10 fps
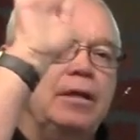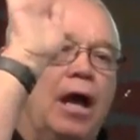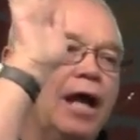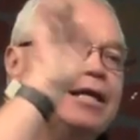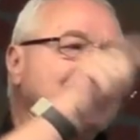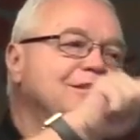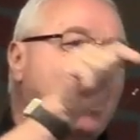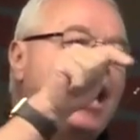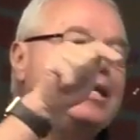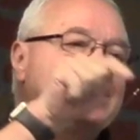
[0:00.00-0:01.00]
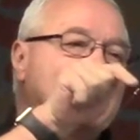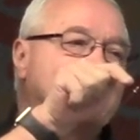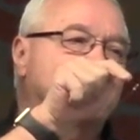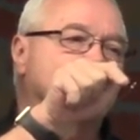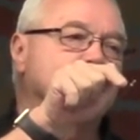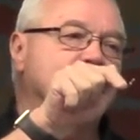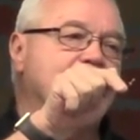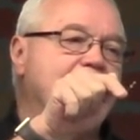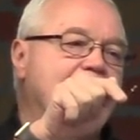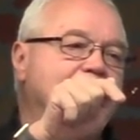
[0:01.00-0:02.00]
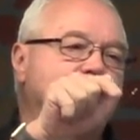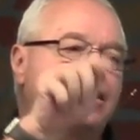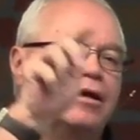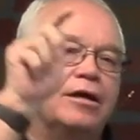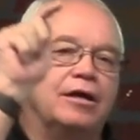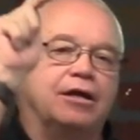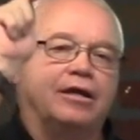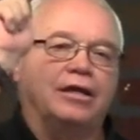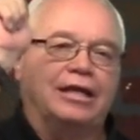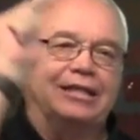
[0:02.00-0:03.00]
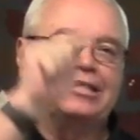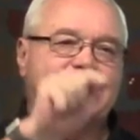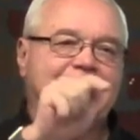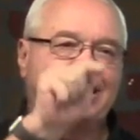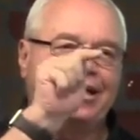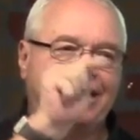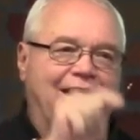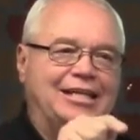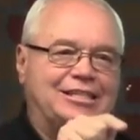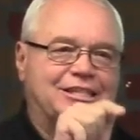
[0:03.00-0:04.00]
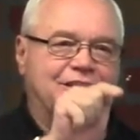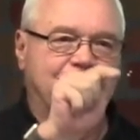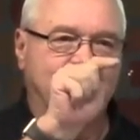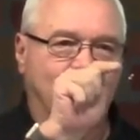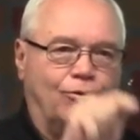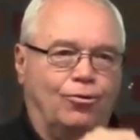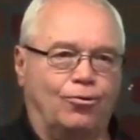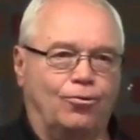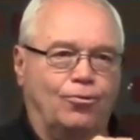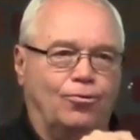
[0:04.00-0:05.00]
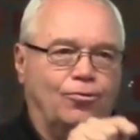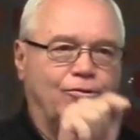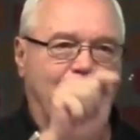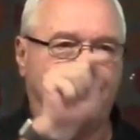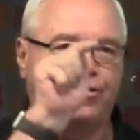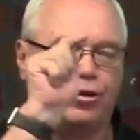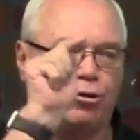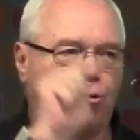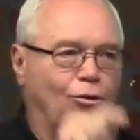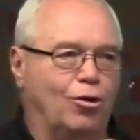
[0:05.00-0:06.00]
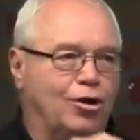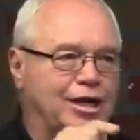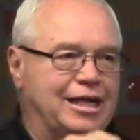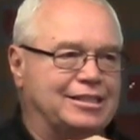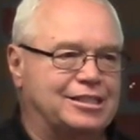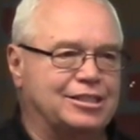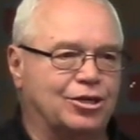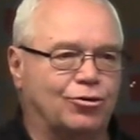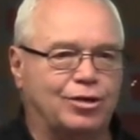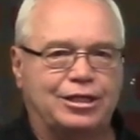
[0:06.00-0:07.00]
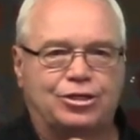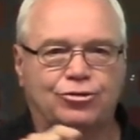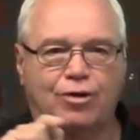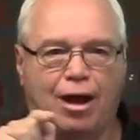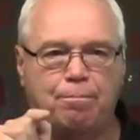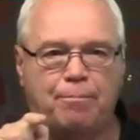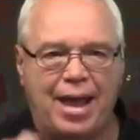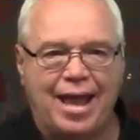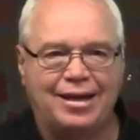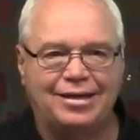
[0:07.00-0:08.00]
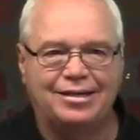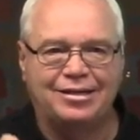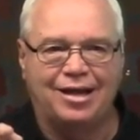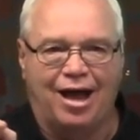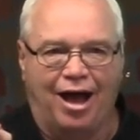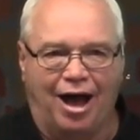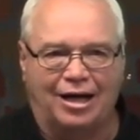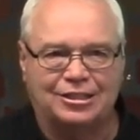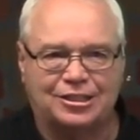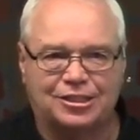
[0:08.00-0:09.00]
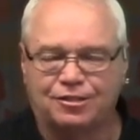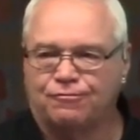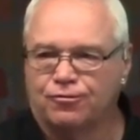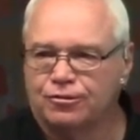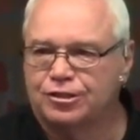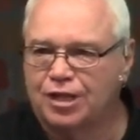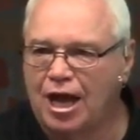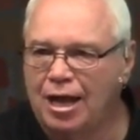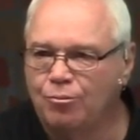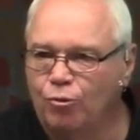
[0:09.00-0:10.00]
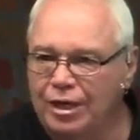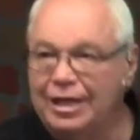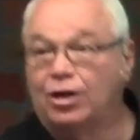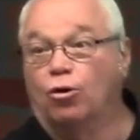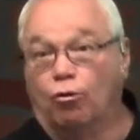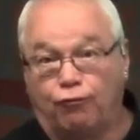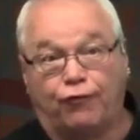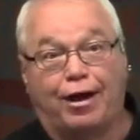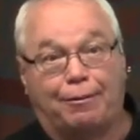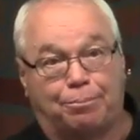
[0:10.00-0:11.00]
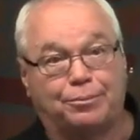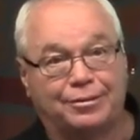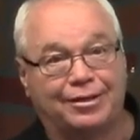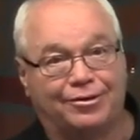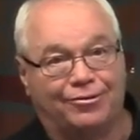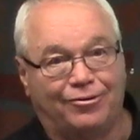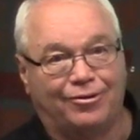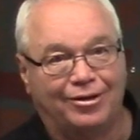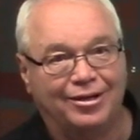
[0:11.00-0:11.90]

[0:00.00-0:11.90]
I guess I take from that, isn't it nice to know that the Lord isn't going to abandon us the first time we goof up, you know?